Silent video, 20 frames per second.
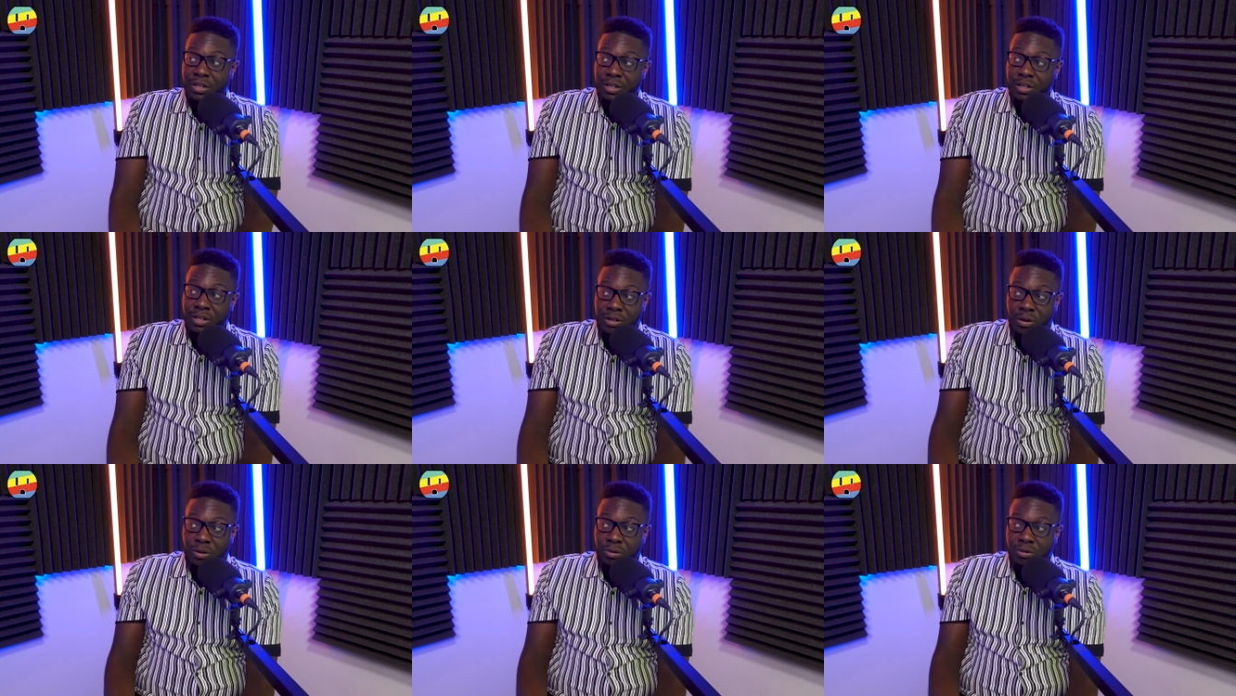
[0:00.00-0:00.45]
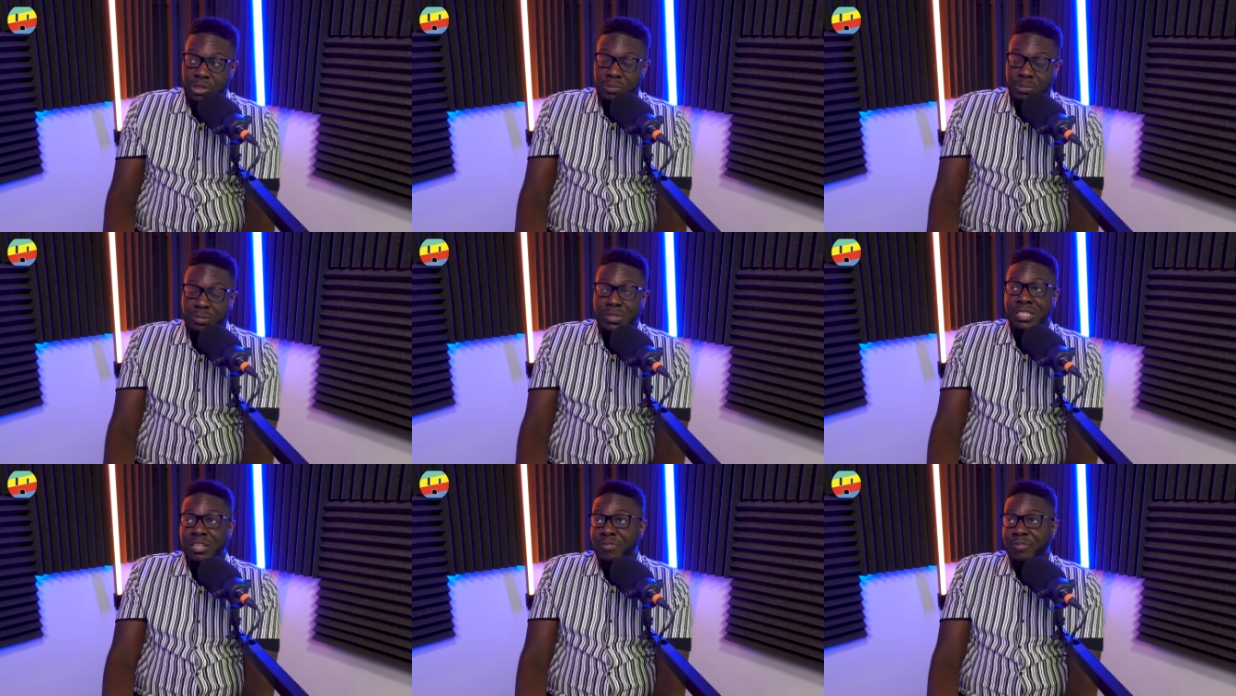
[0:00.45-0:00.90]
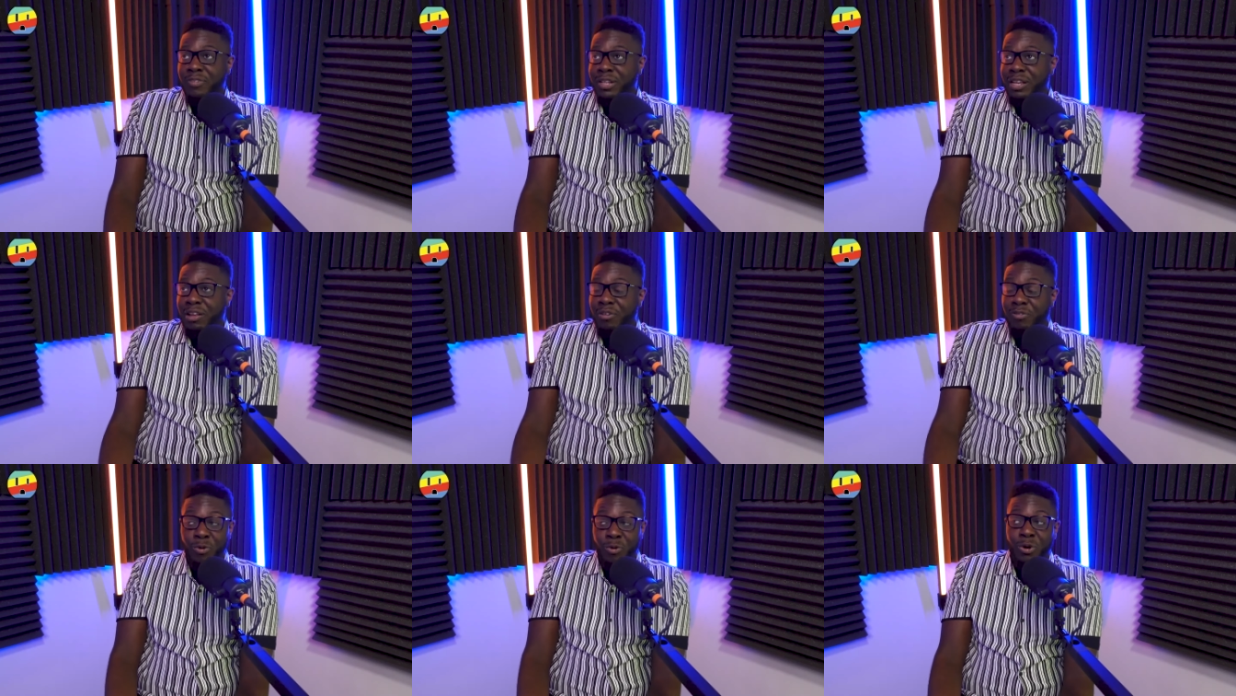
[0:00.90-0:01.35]
you know specifically a
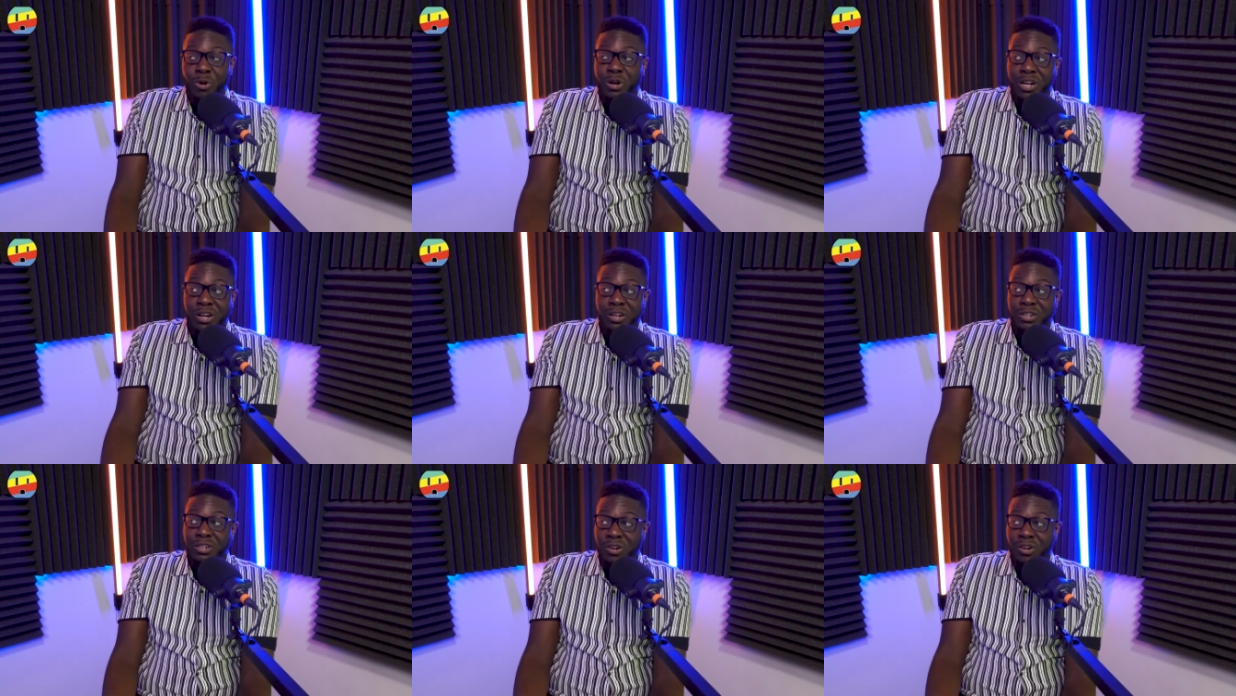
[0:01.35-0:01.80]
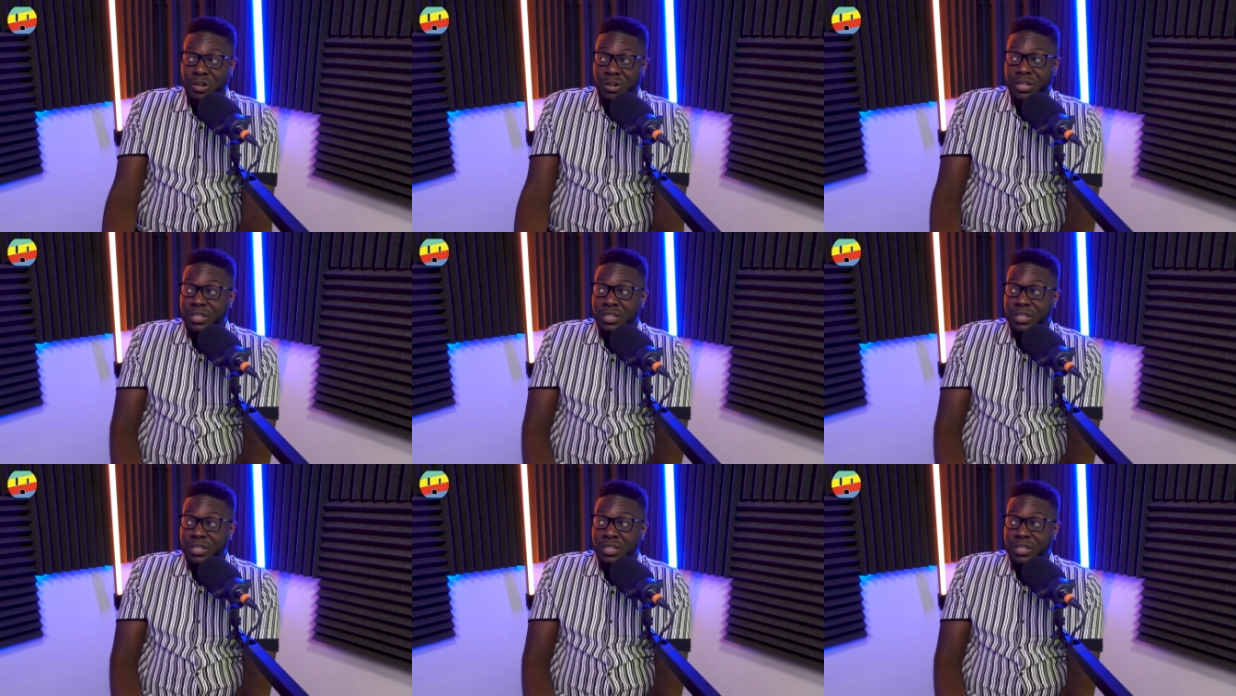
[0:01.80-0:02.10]
four year degree?